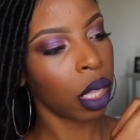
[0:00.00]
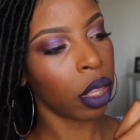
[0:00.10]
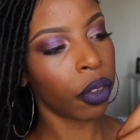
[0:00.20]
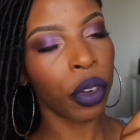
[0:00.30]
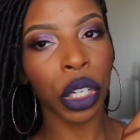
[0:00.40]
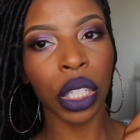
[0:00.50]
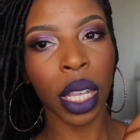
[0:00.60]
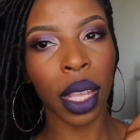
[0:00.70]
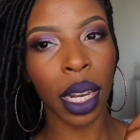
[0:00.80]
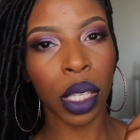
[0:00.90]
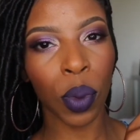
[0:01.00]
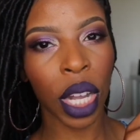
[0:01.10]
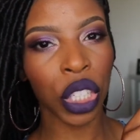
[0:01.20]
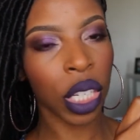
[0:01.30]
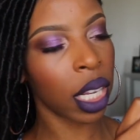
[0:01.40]
The first shade that I
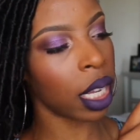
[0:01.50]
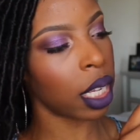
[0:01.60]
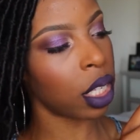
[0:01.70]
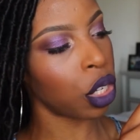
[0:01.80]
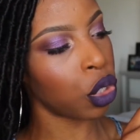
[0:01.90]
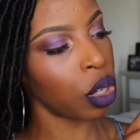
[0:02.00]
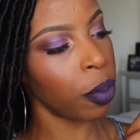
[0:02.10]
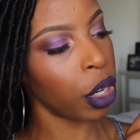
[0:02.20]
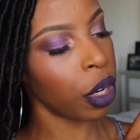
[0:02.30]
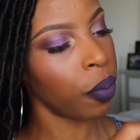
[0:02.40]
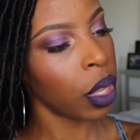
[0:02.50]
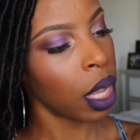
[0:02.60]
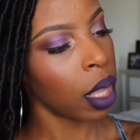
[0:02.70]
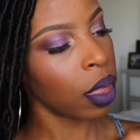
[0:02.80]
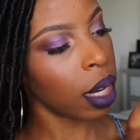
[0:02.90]
swatched is Dreamer.
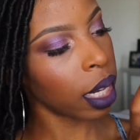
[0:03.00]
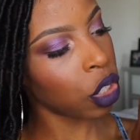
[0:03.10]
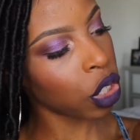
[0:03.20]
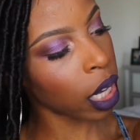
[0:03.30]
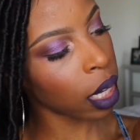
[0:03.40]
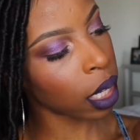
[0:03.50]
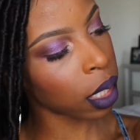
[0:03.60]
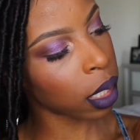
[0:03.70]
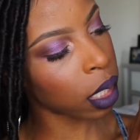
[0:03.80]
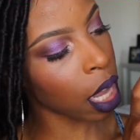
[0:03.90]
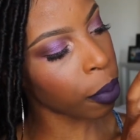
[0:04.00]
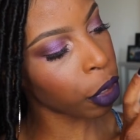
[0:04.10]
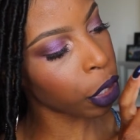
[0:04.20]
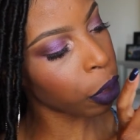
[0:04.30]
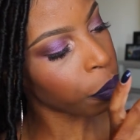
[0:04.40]
The next shade is
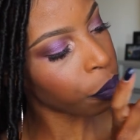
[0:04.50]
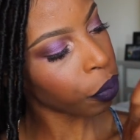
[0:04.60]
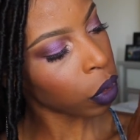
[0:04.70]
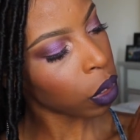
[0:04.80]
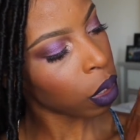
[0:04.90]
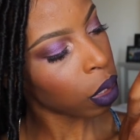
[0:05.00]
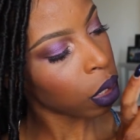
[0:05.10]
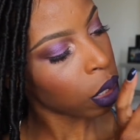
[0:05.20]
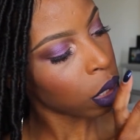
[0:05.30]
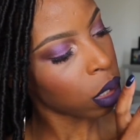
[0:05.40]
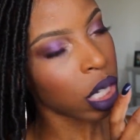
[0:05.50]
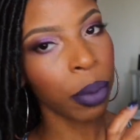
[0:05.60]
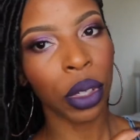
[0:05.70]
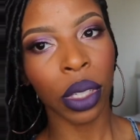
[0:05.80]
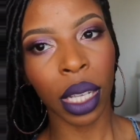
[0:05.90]
Summer.
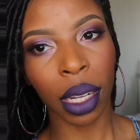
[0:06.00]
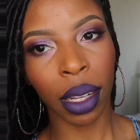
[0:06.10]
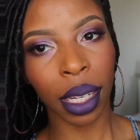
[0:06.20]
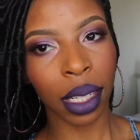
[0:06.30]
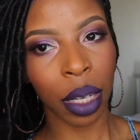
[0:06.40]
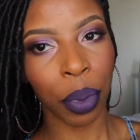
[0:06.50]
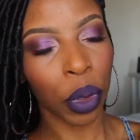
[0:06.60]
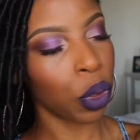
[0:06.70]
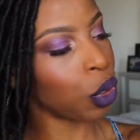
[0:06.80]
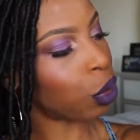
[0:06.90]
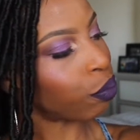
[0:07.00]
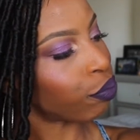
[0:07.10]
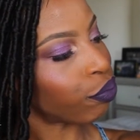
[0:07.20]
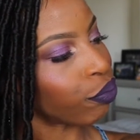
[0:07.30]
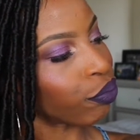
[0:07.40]
Summer is that like typical,
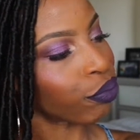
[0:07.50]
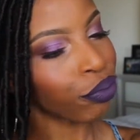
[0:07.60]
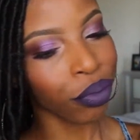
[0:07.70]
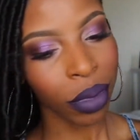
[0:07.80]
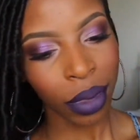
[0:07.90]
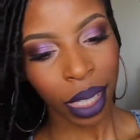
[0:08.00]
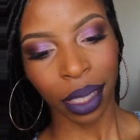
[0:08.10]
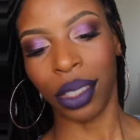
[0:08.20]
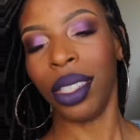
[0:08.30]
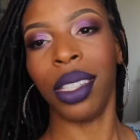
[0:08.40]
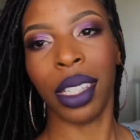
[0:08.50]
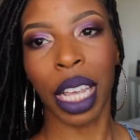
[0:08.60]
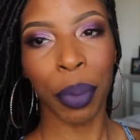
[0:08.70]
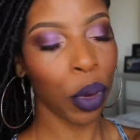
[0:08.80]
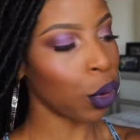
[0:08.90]
it's just a
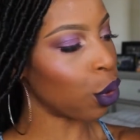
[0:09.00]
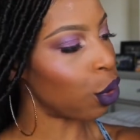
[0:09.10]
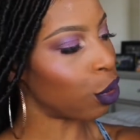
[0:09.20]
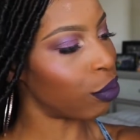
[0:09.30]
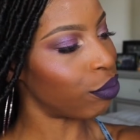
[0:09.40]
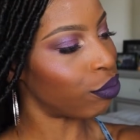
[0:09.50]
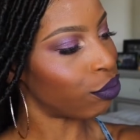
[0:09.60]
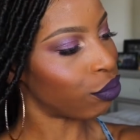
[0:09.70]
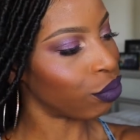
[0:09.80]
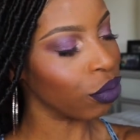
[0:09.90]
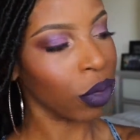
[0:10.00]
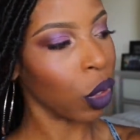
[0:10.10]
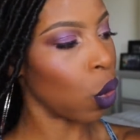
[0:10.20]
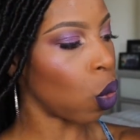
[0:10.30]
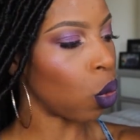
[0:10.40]
typical
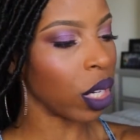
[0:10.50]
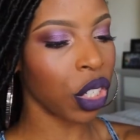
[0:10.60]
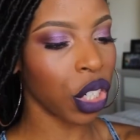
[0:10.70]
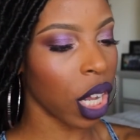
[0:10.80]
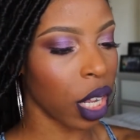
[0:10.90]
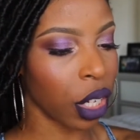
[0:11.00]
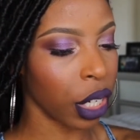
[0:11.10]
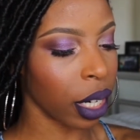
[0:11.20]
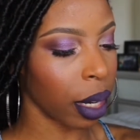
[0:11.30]
goldish color.